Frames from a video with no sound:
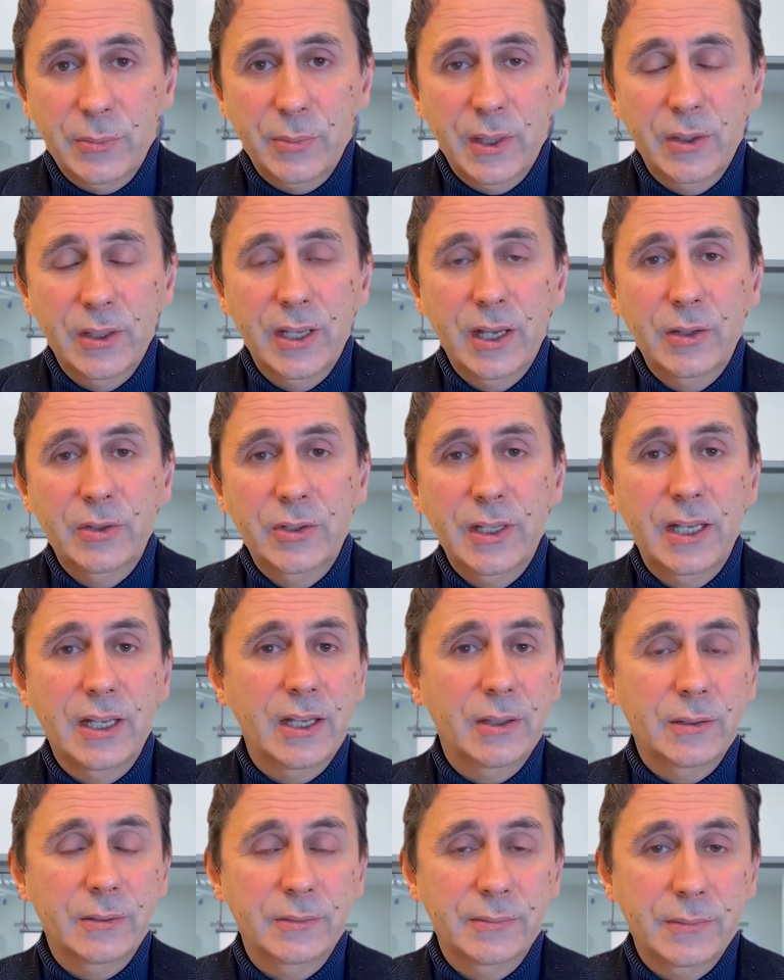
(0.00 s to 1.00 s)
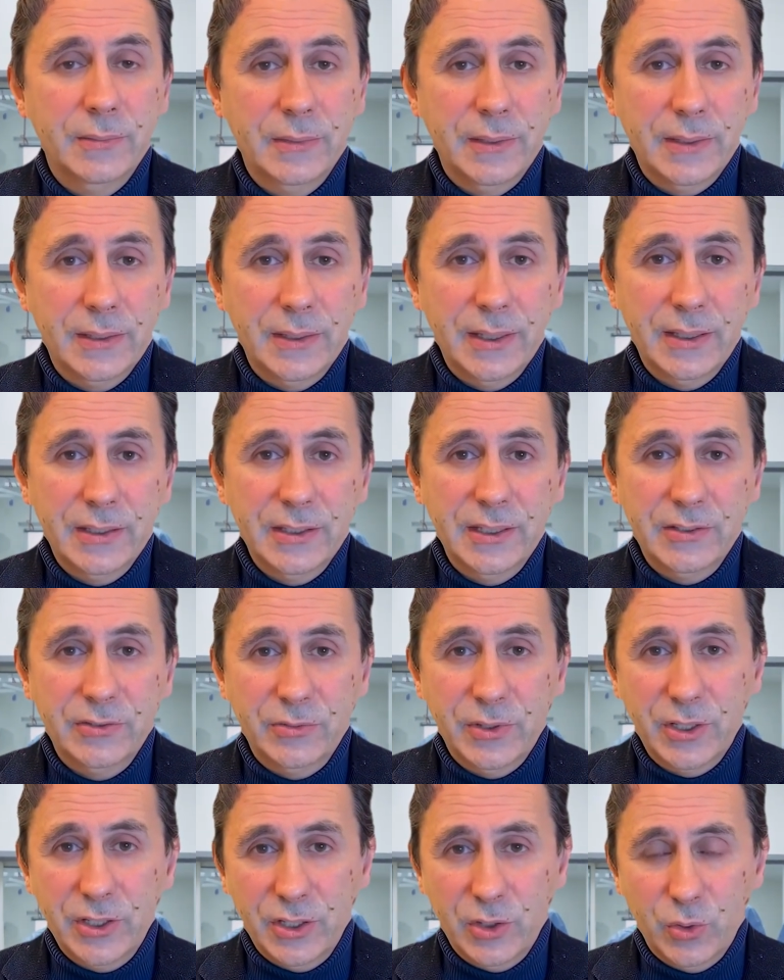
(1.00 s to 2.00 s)
about healthcare. In this
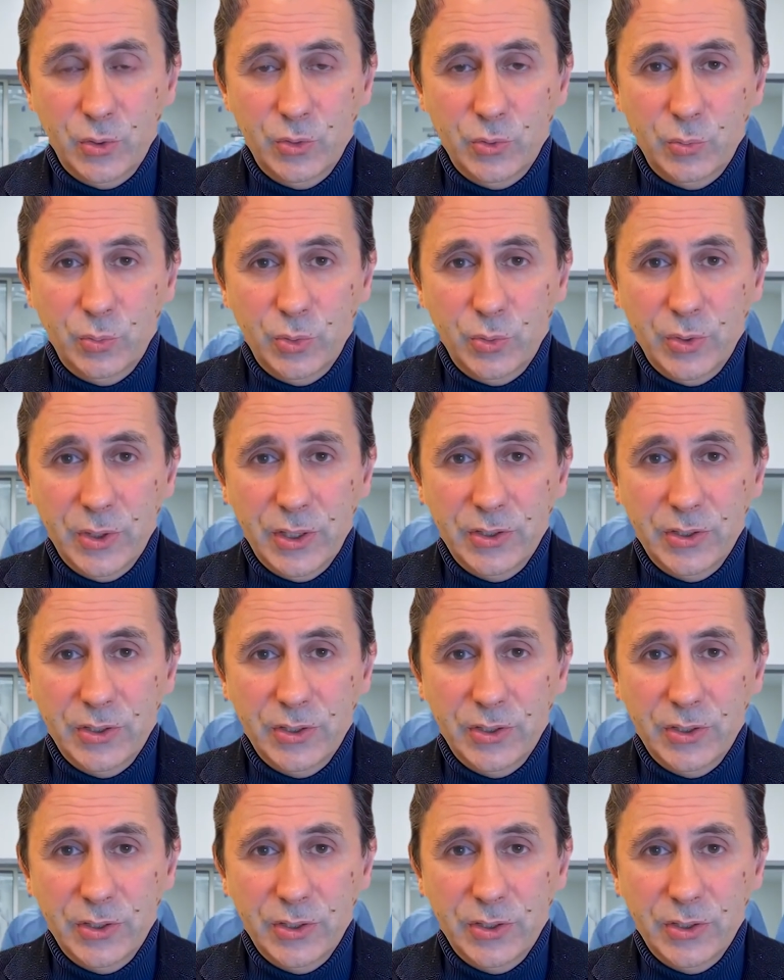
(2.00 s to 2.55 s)
video, we will